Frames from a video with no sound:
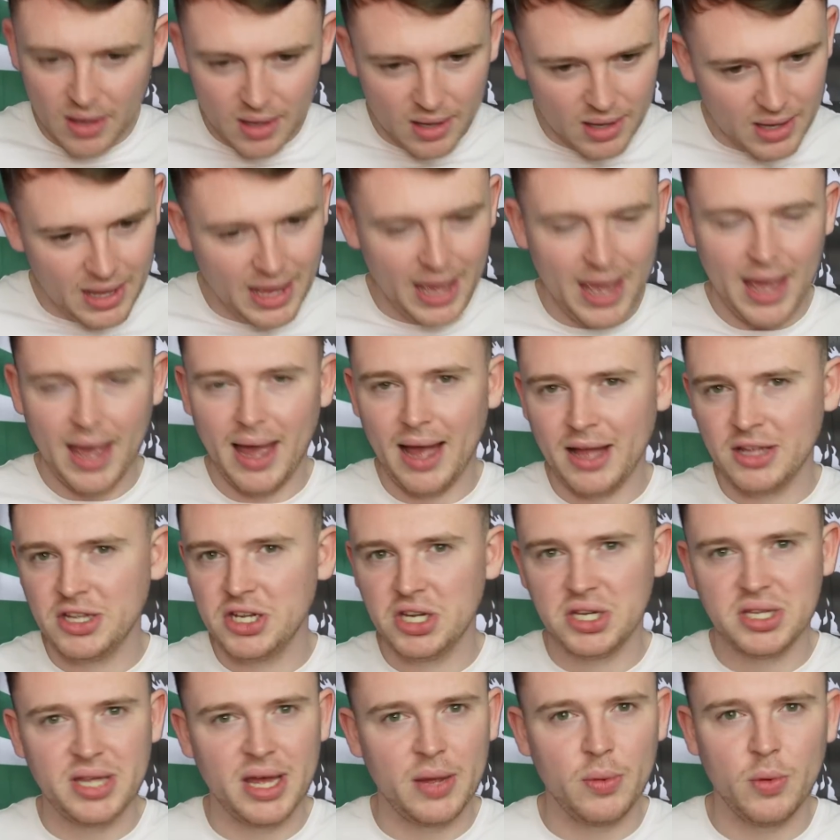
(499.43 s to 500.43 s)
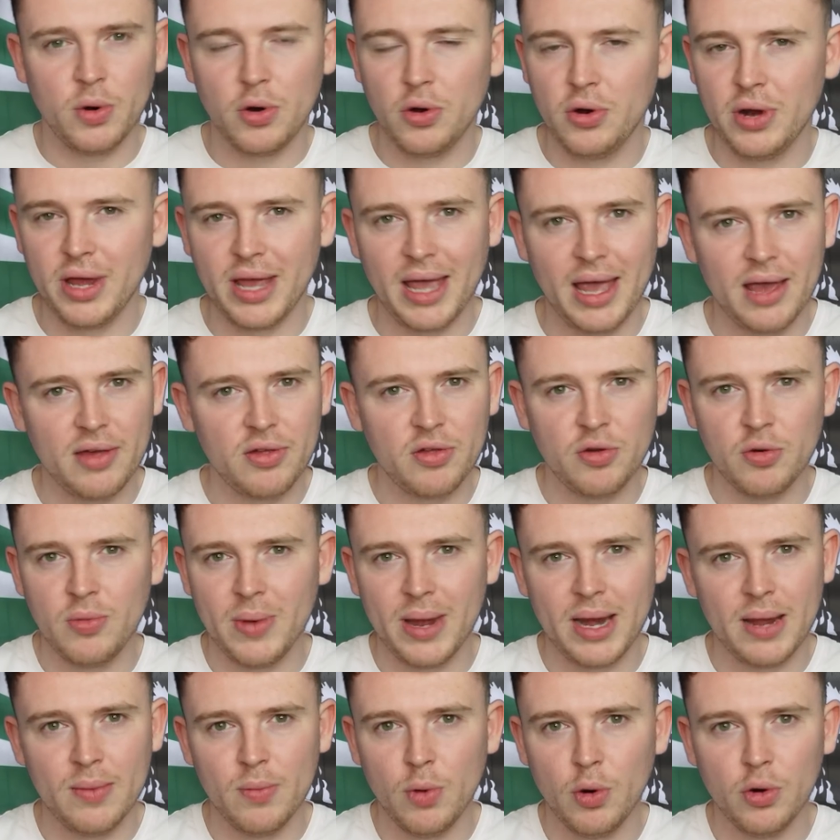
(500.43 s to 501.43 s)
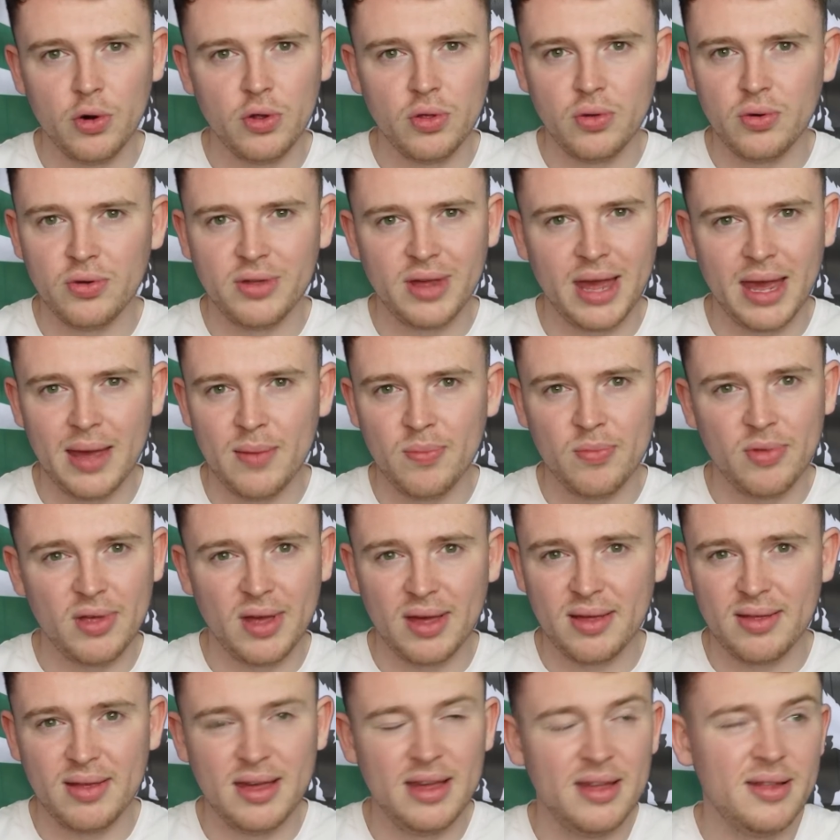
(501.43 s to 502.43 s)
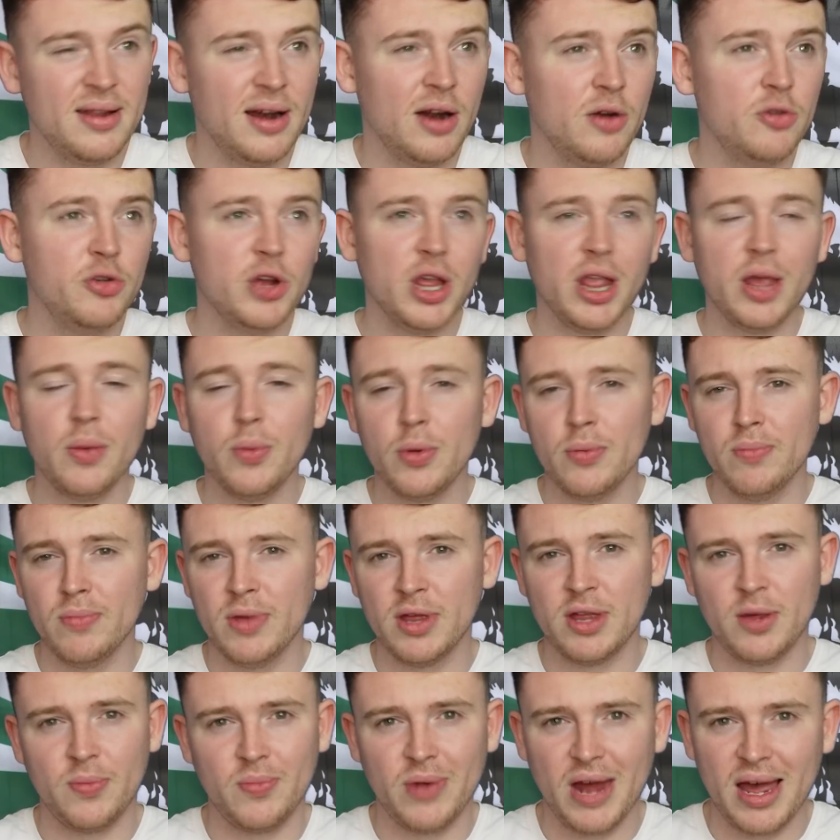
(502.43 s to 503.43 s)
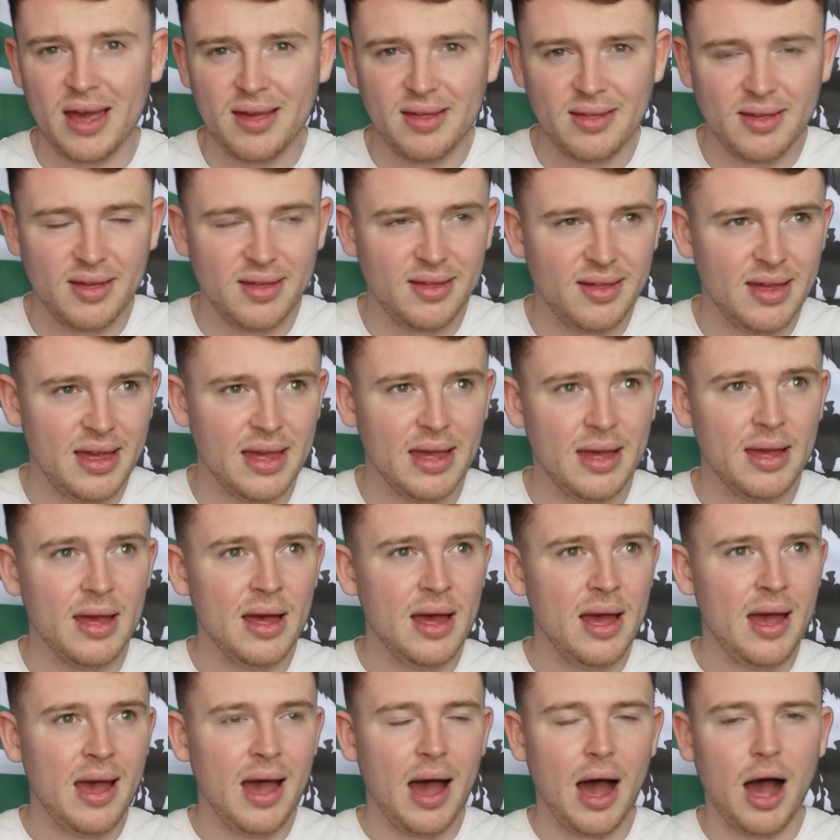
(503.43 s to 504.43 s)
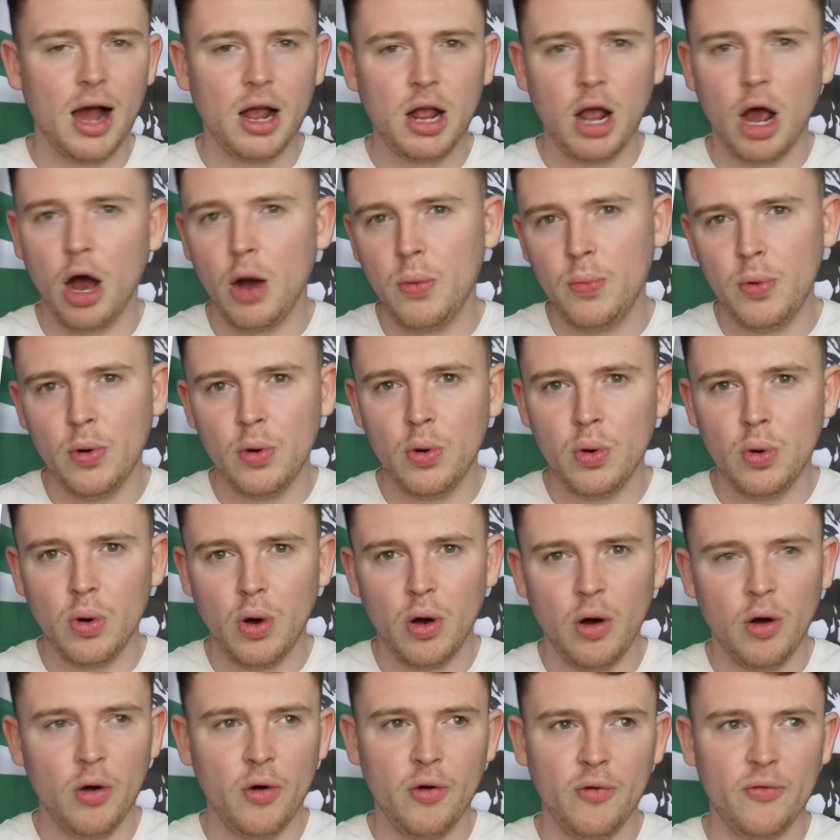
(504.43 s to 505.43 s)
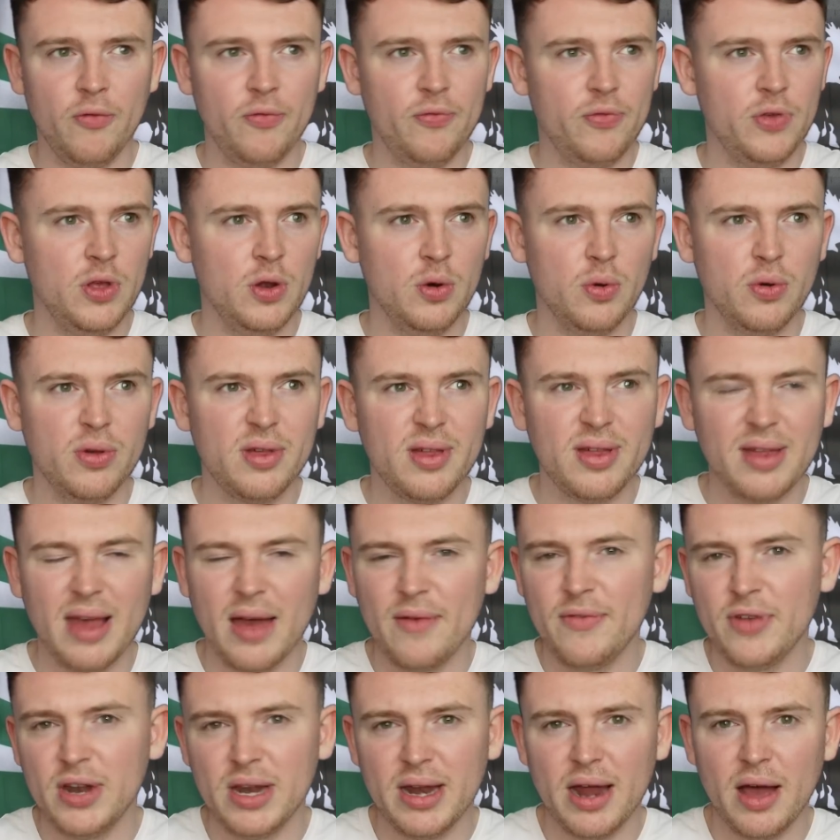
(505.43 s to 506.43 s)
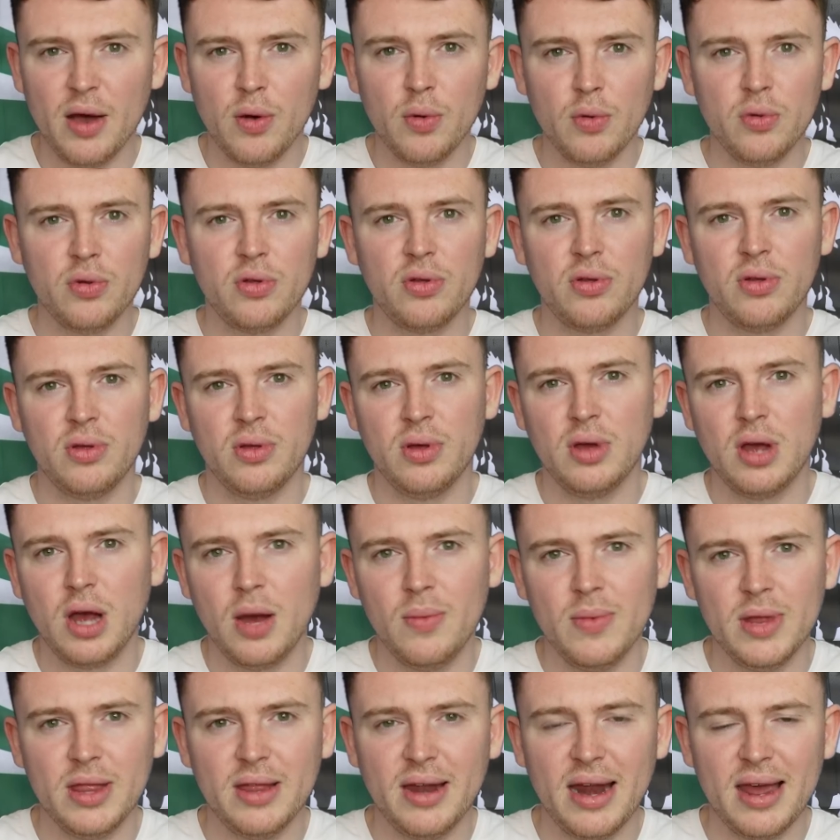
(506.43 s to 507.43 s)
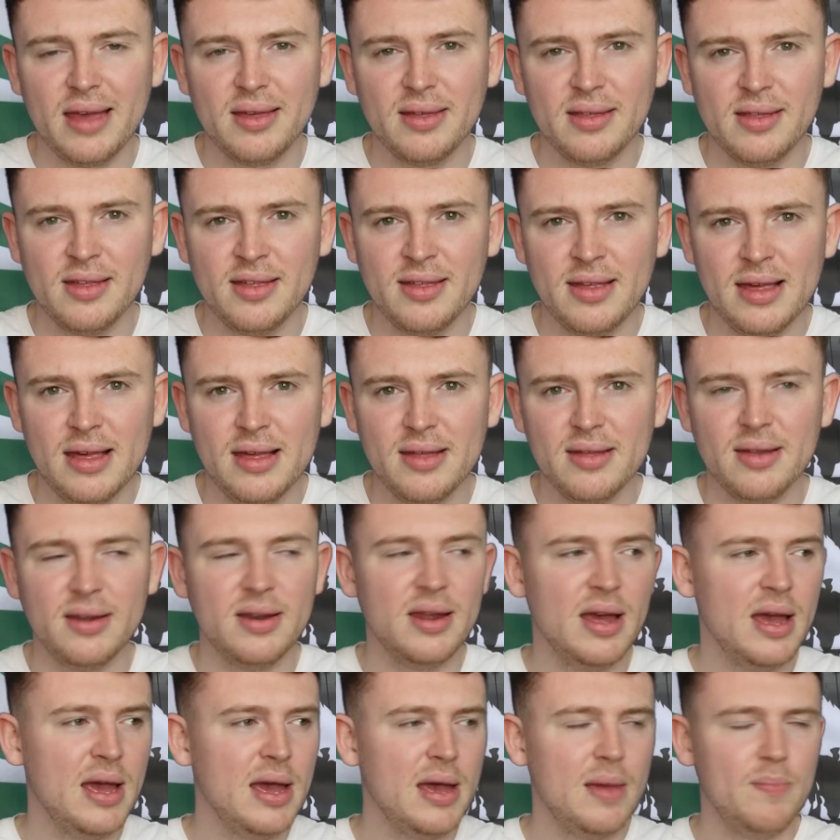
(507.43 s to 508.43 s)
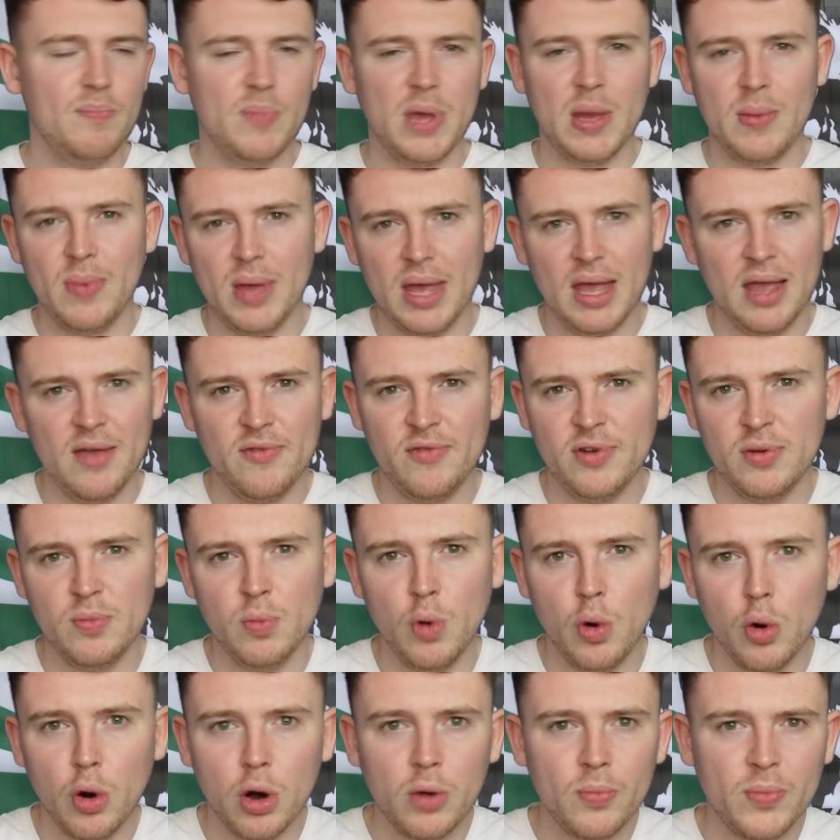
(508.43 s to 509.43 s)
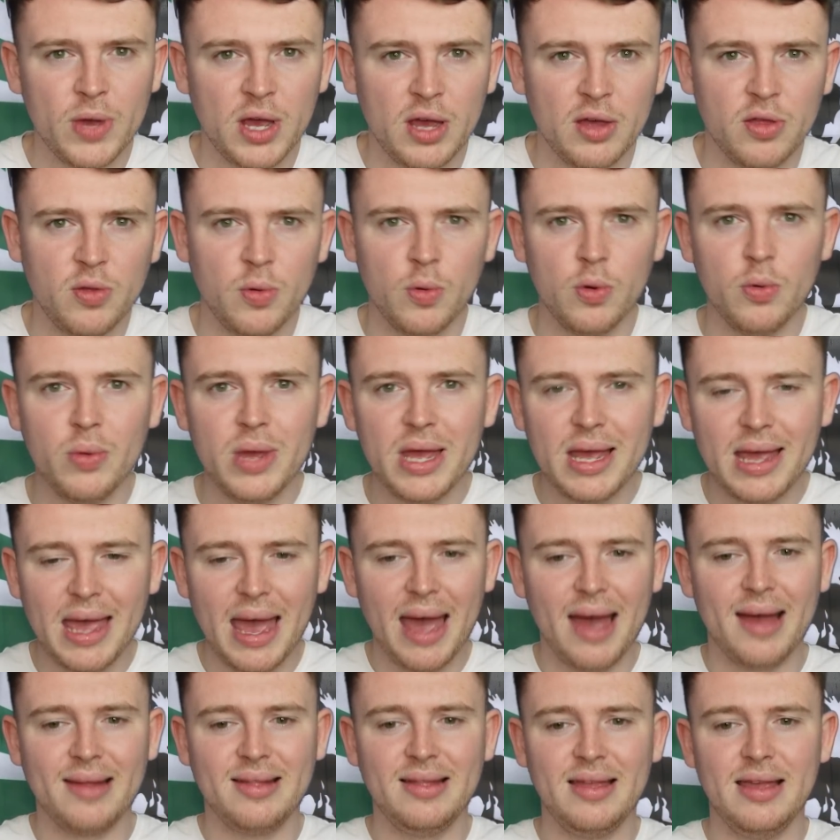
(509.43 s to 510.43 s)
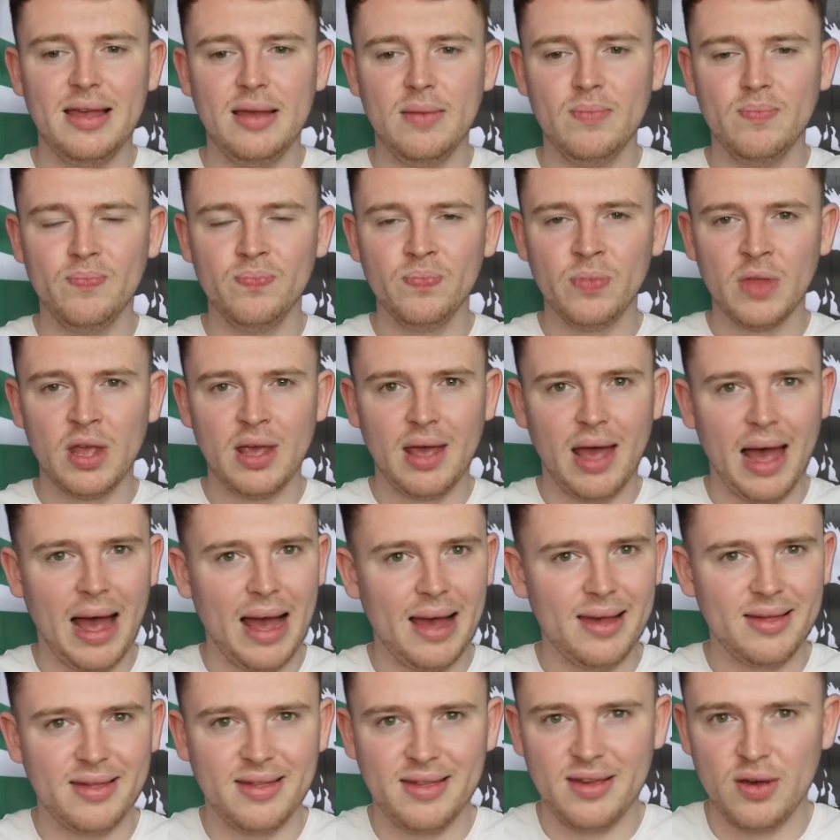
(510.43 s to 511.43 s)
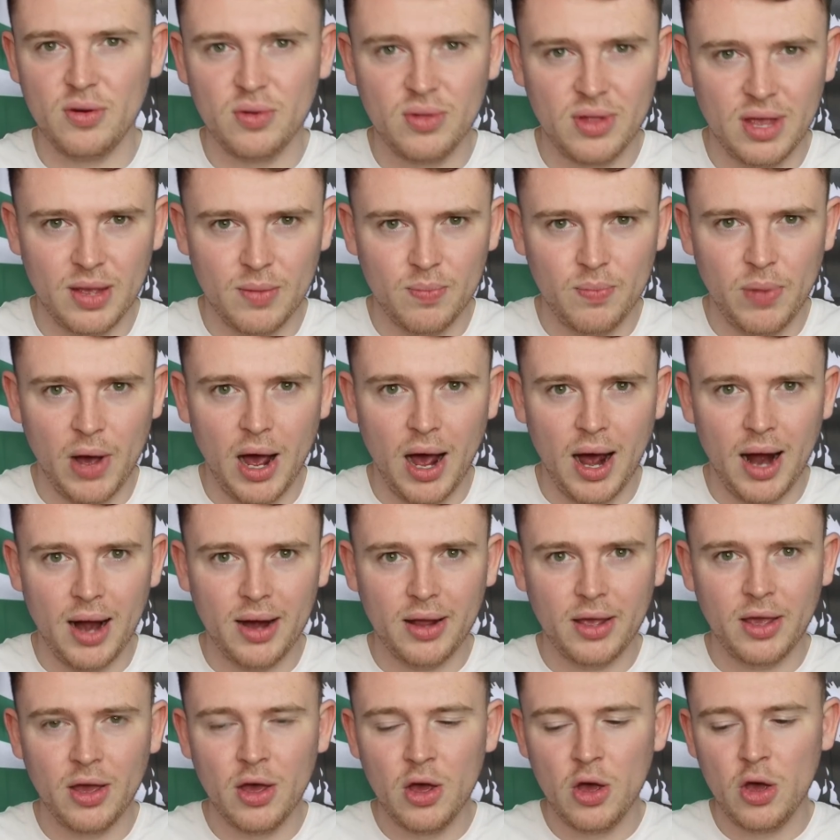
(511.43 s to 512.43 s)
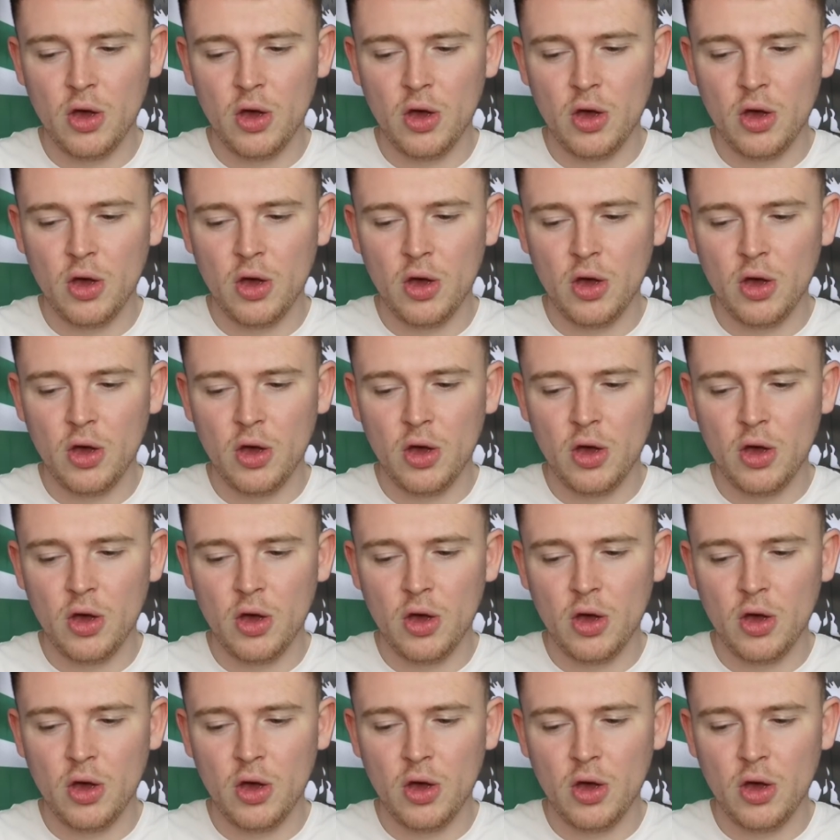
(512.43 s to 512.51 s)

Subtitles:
yeah, I just think we're going to get so many more of those games this season. I really wouldn't be surprised to see a couple of 7-0s coming the rest of the season, maybe even more, because when we get a team at Celtic Park